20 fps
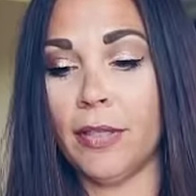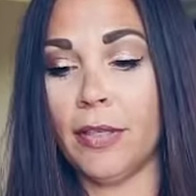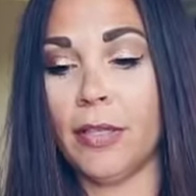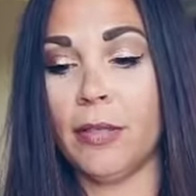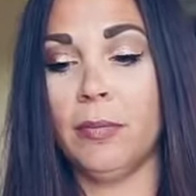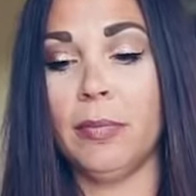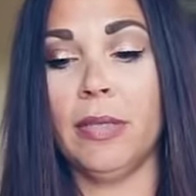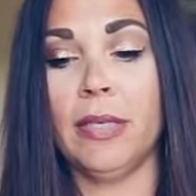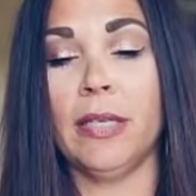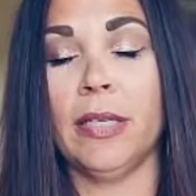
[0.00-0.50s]
It
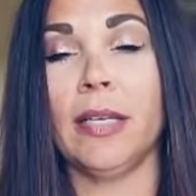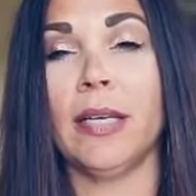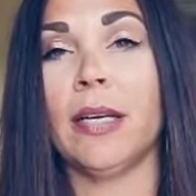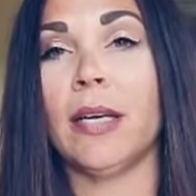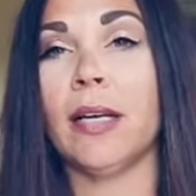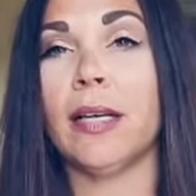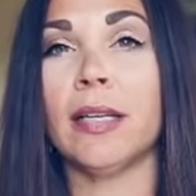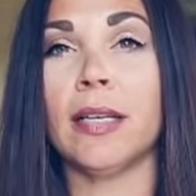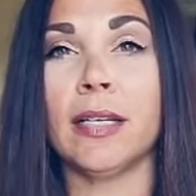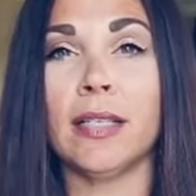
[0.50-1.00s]
could be
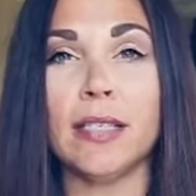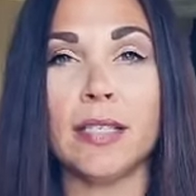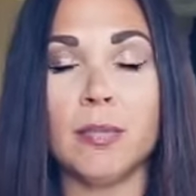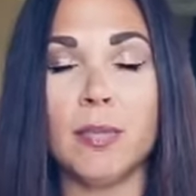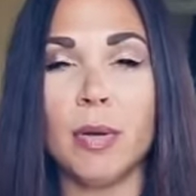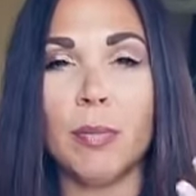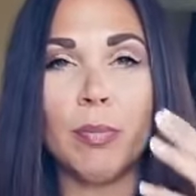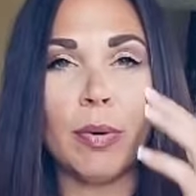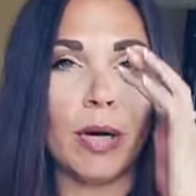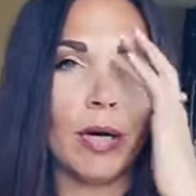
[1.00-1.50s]
an
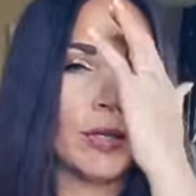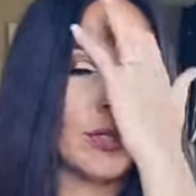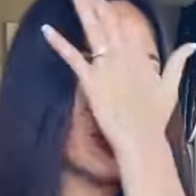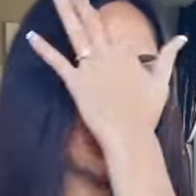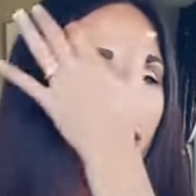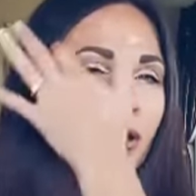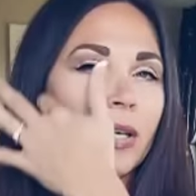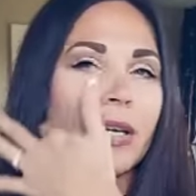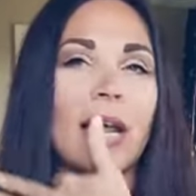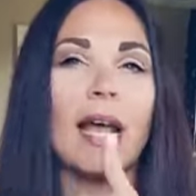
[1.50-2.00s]
intimate
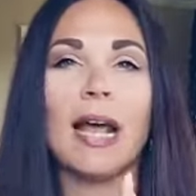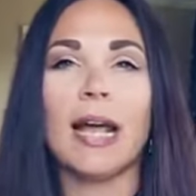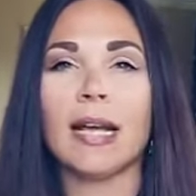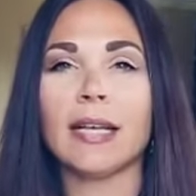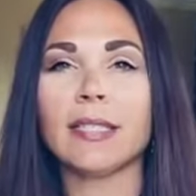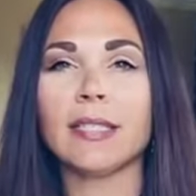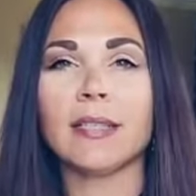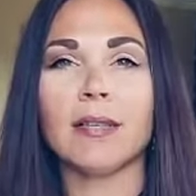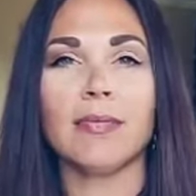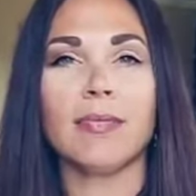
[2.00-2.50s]
partner, an
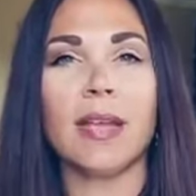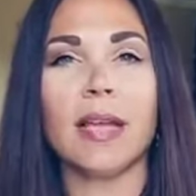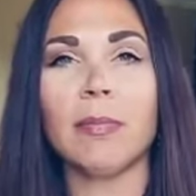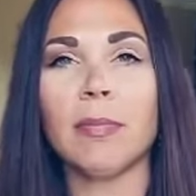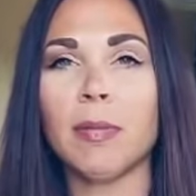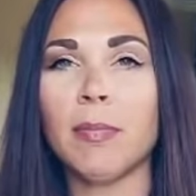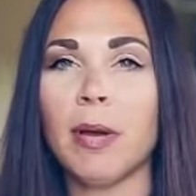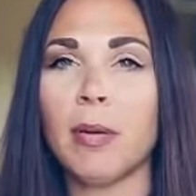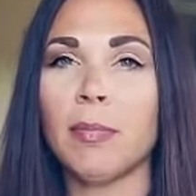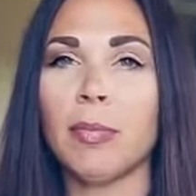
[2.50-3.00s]
ex, a
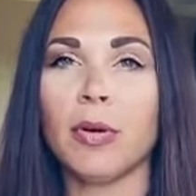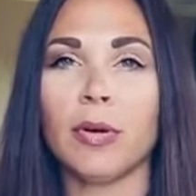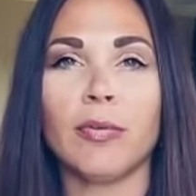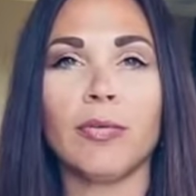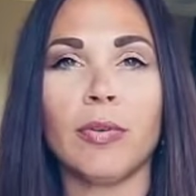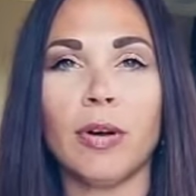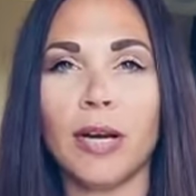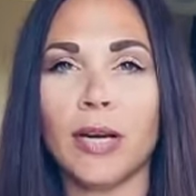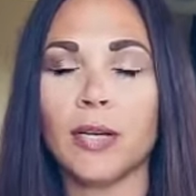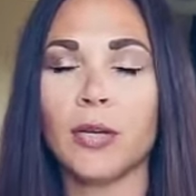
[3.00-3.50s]
family member,
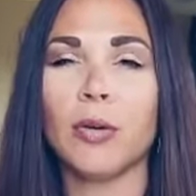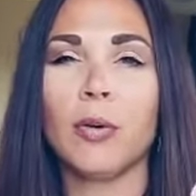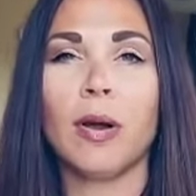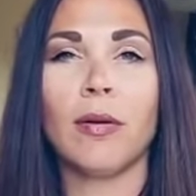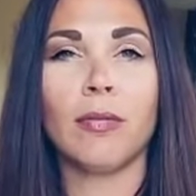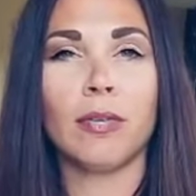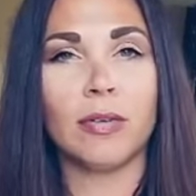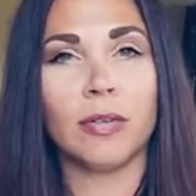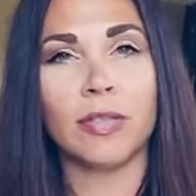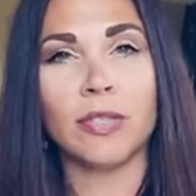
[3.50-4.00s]
a friend,
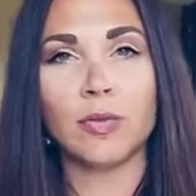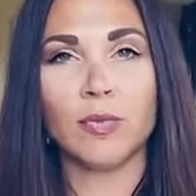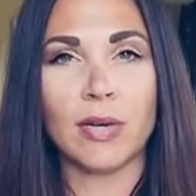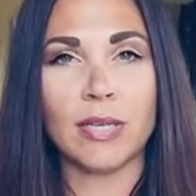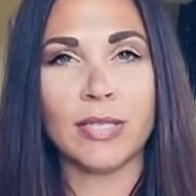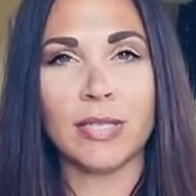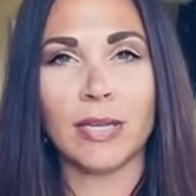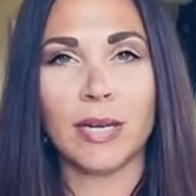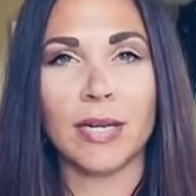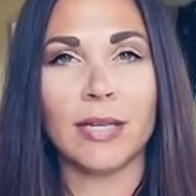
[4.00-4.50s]
whoever this
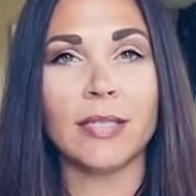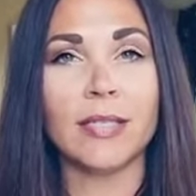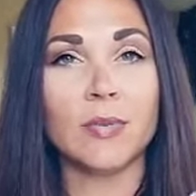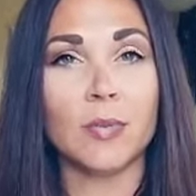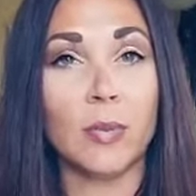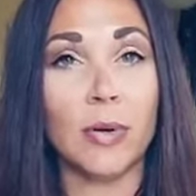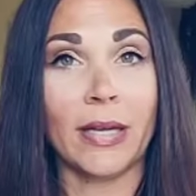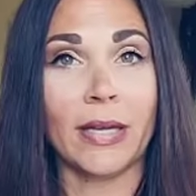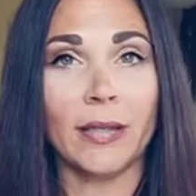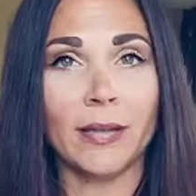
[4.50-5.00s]

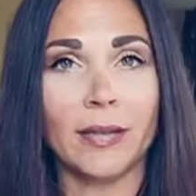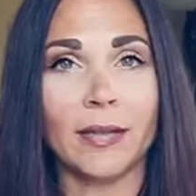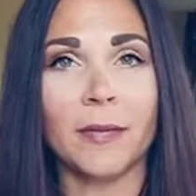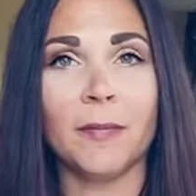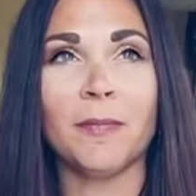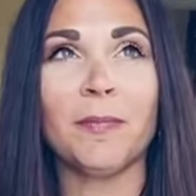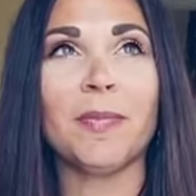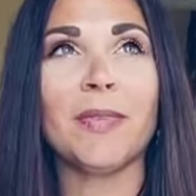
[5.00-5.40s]
resonates with.